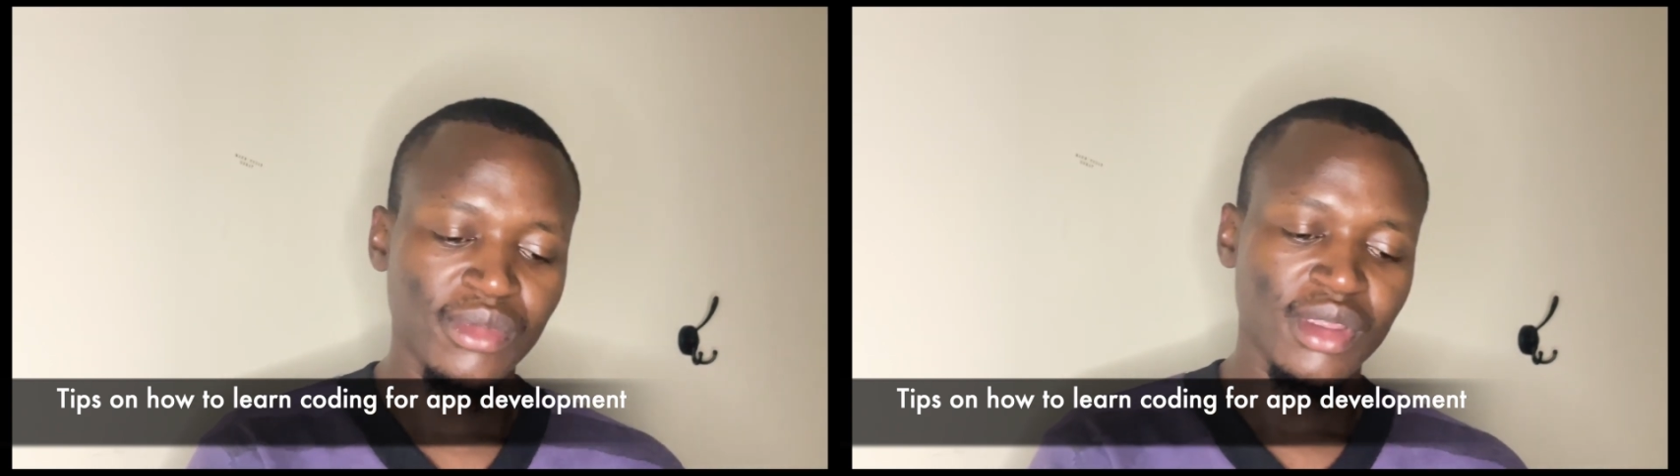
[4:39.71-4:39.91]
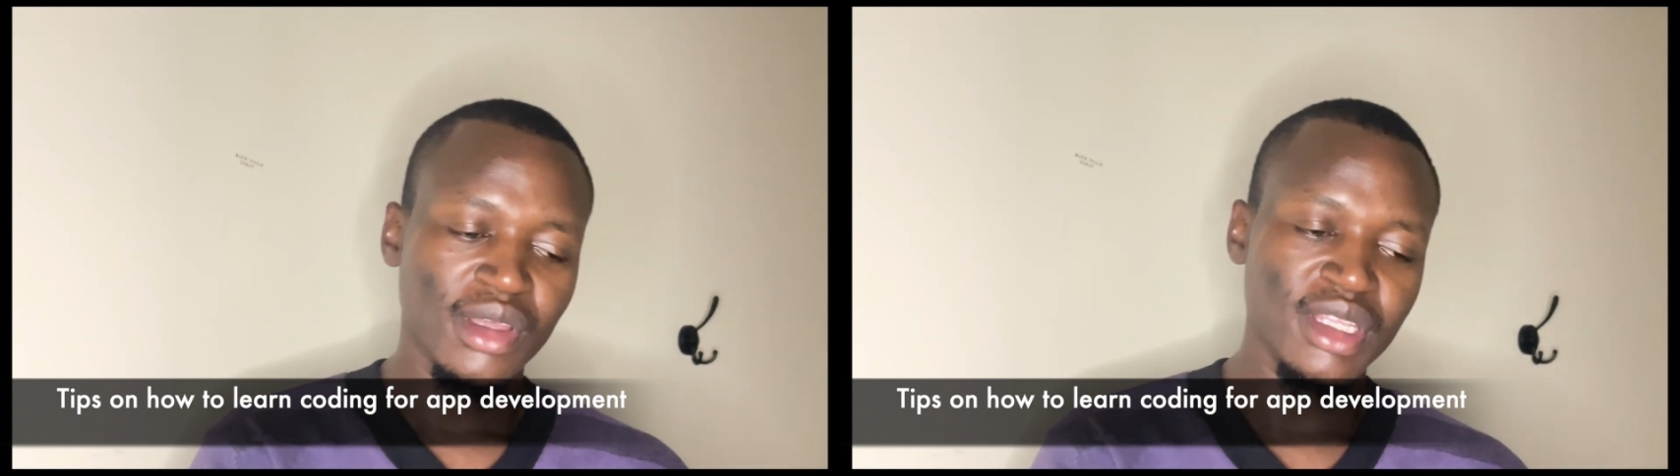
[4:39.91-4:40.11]

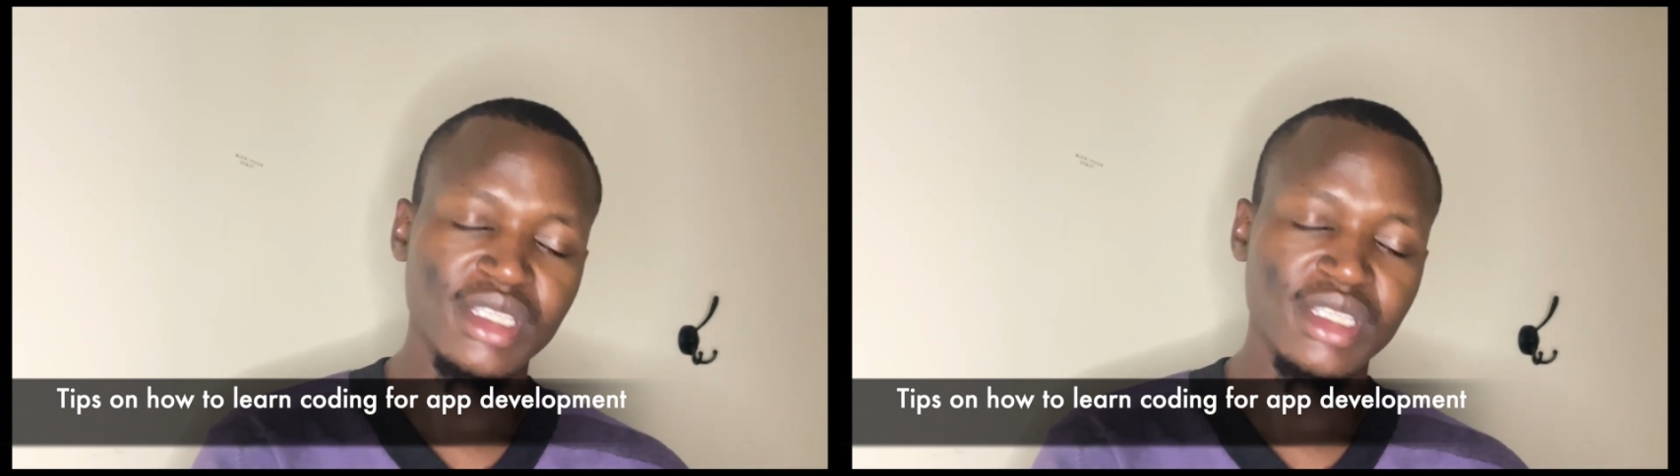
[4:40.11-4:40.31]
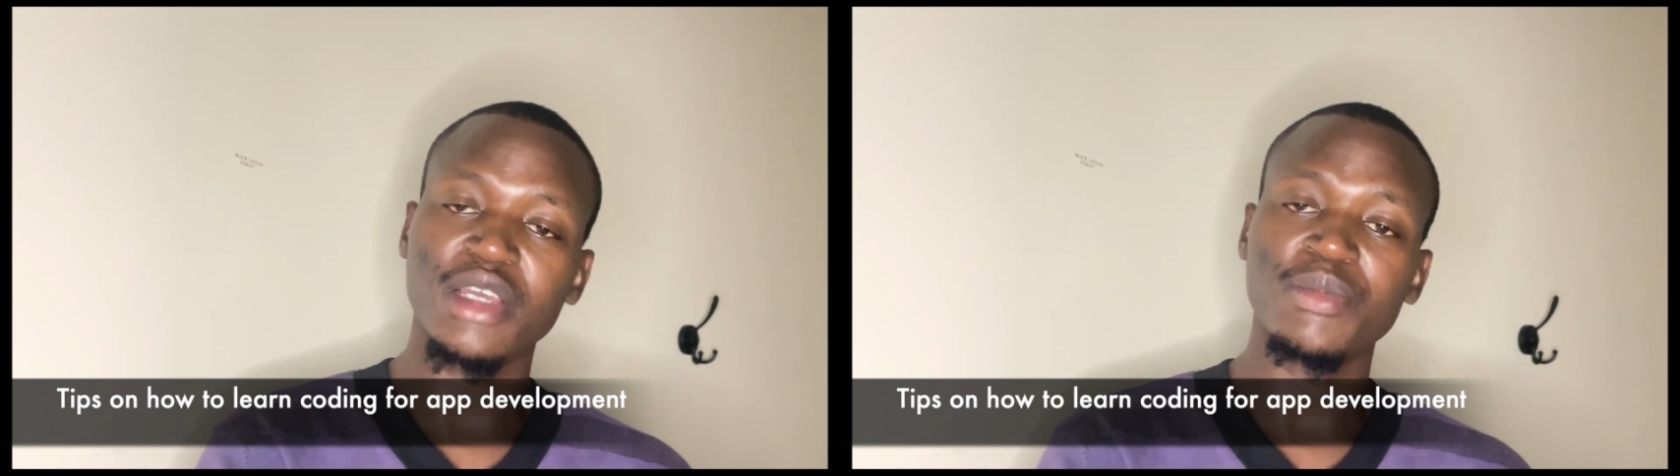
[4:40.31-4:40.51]
this
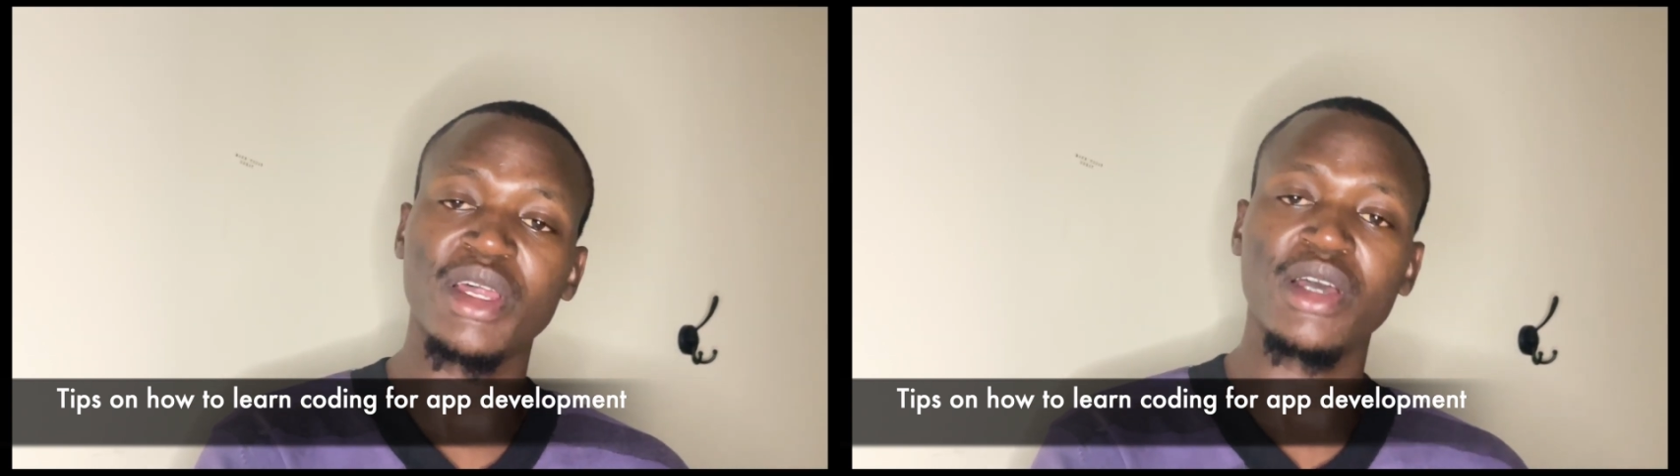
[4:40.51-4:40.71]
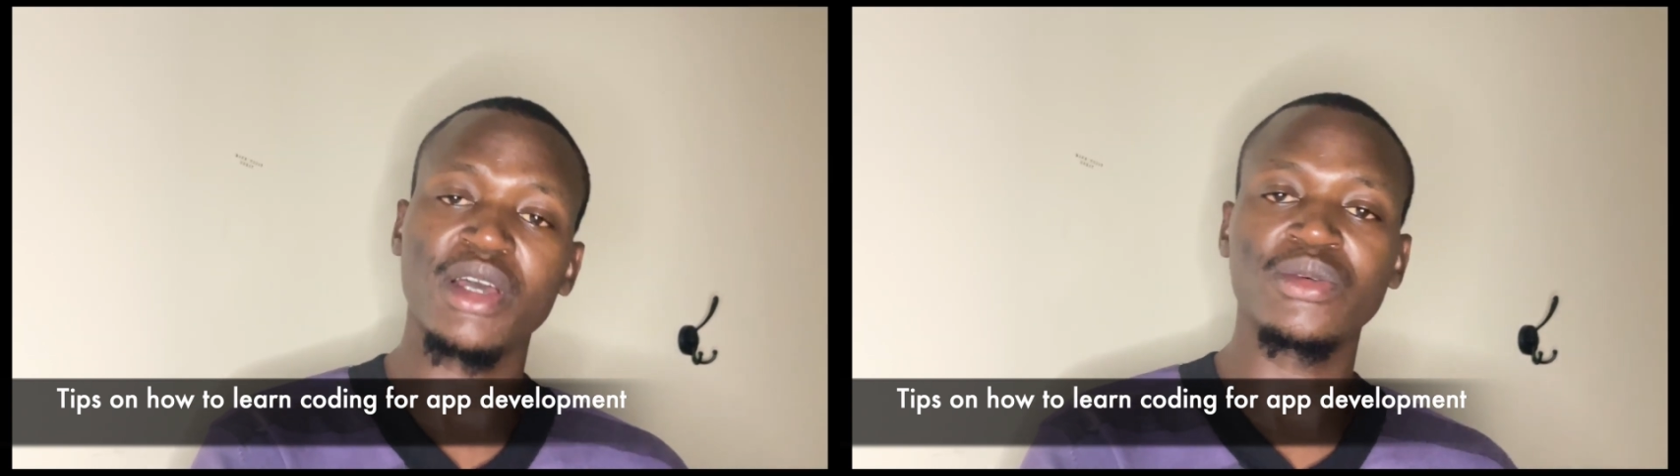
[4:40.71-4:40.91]
step
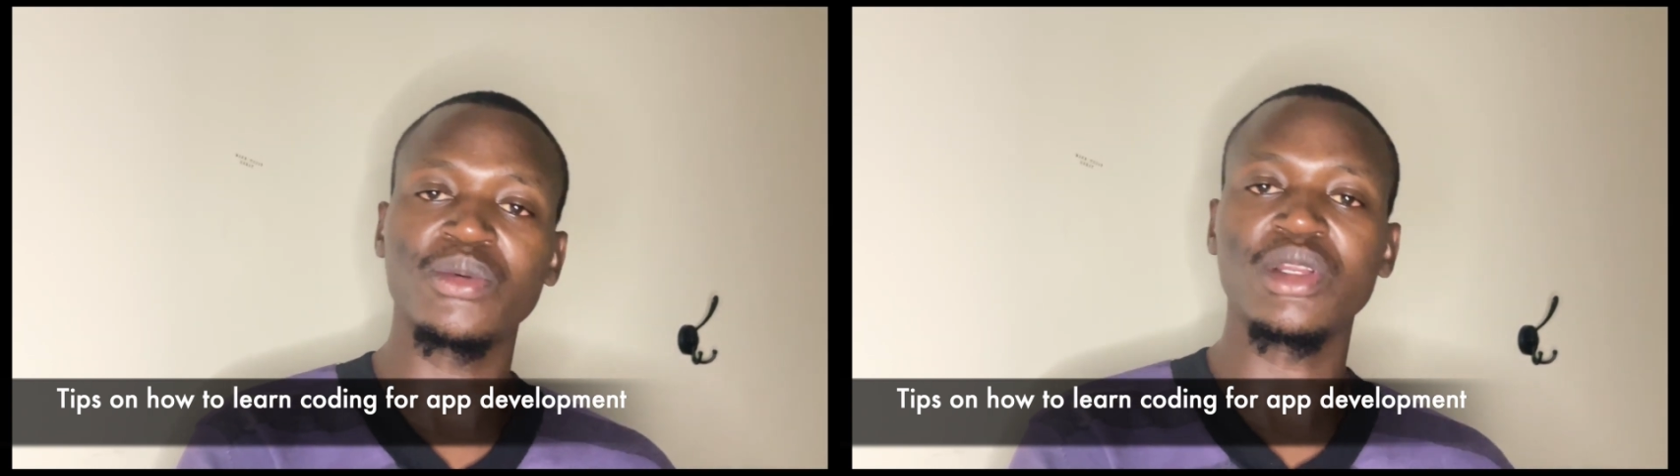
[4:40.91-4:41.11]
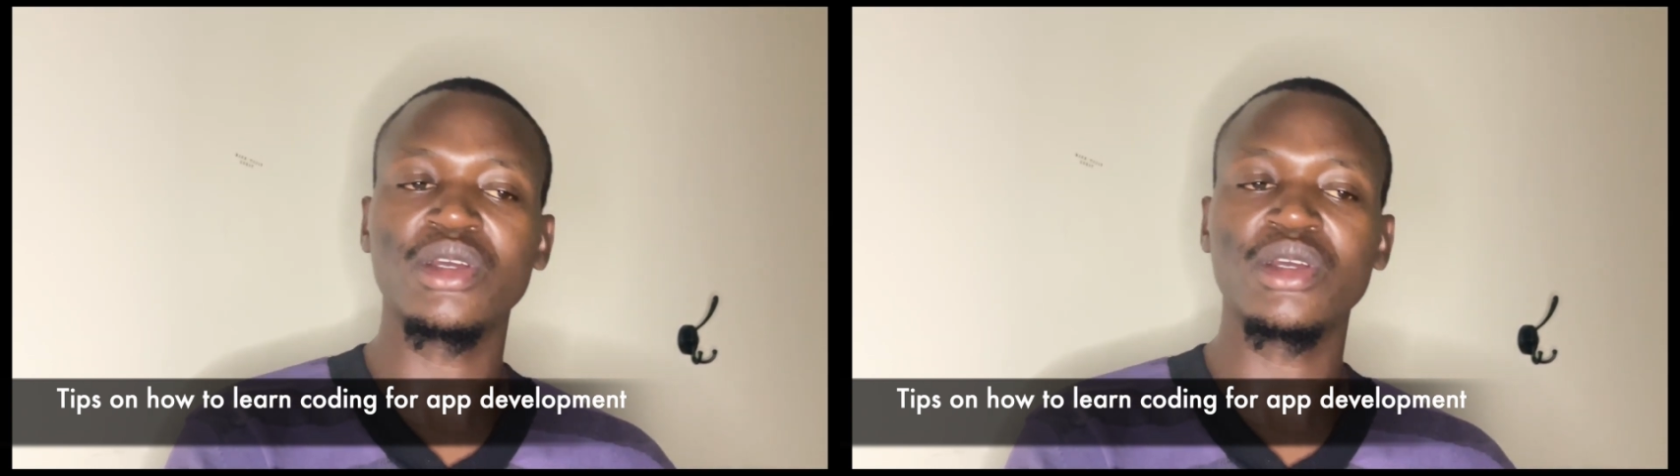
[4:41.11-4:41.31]
now will
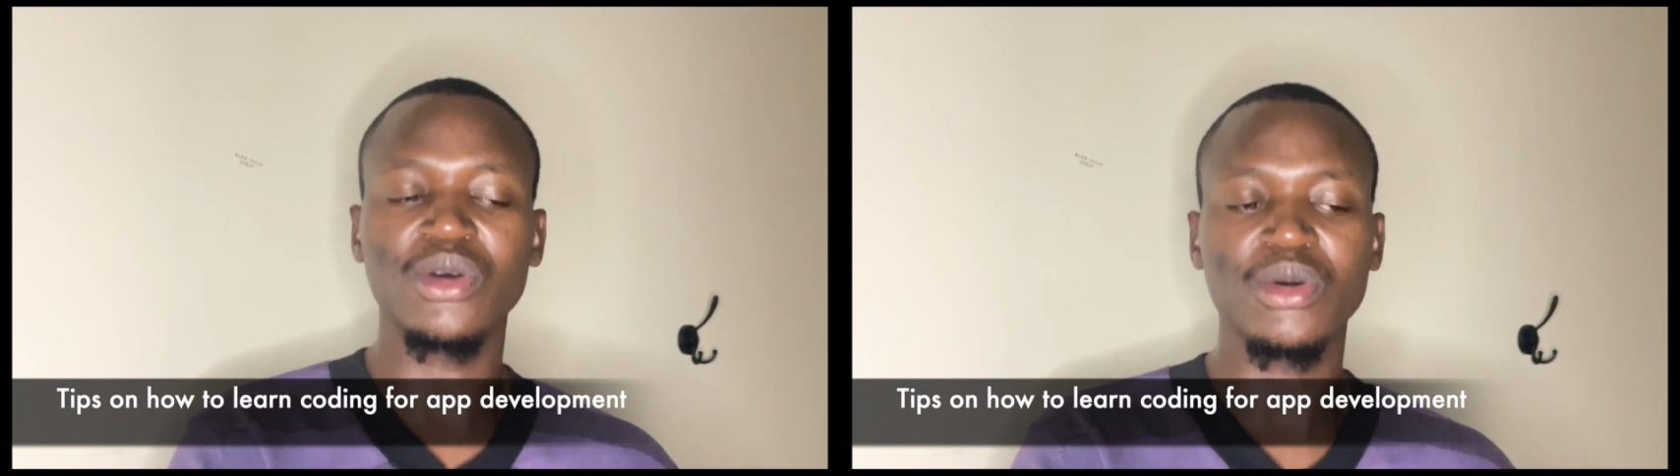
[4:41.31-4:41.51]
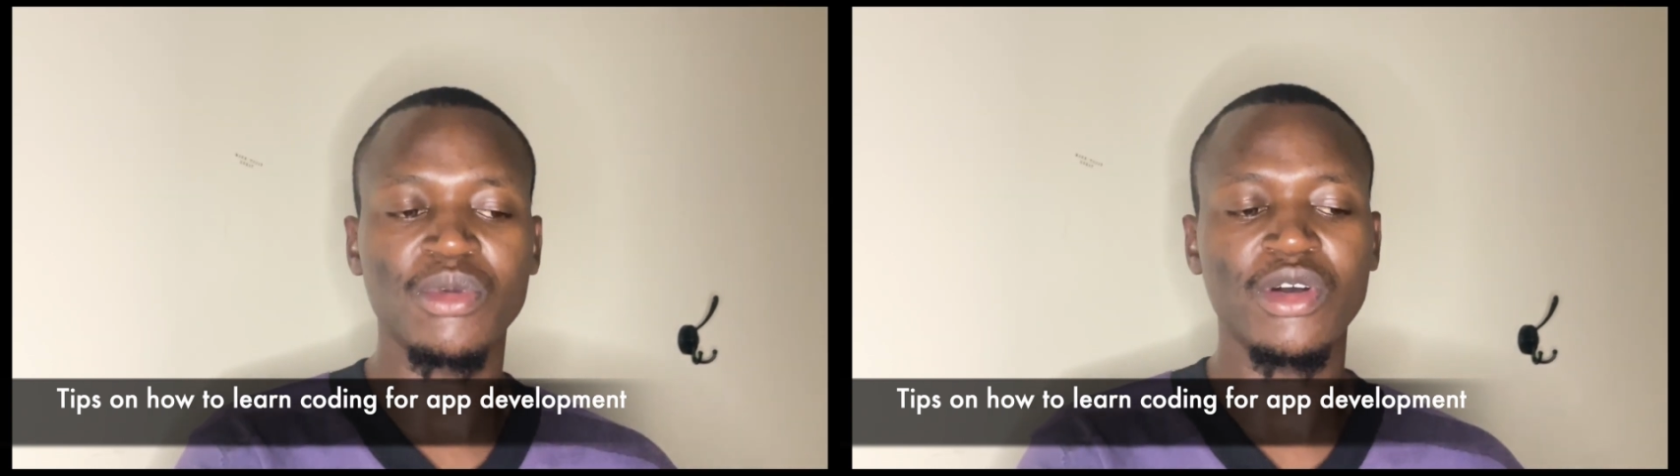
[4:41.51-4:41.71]
go
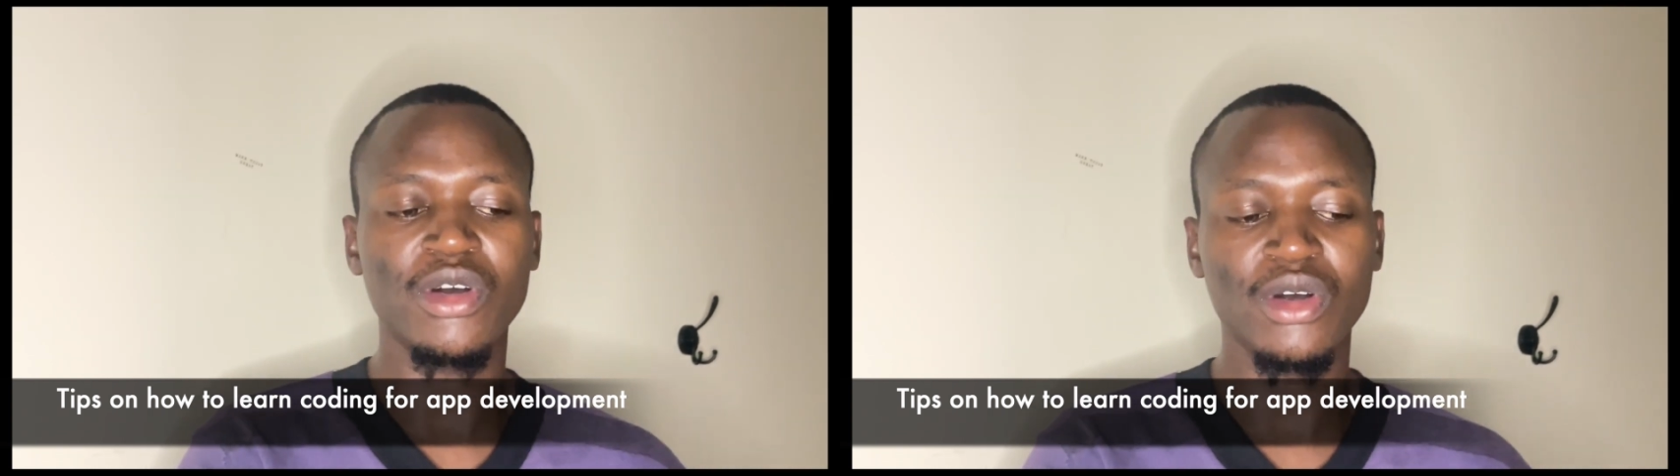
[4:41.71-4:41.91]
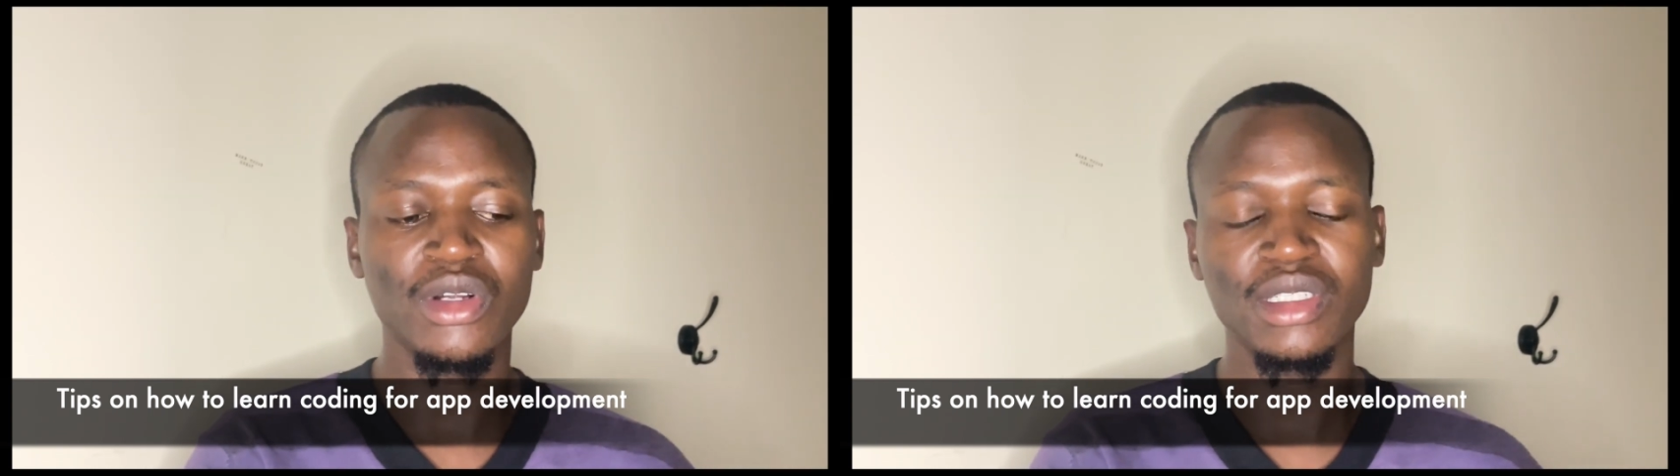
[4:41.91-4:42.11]
more on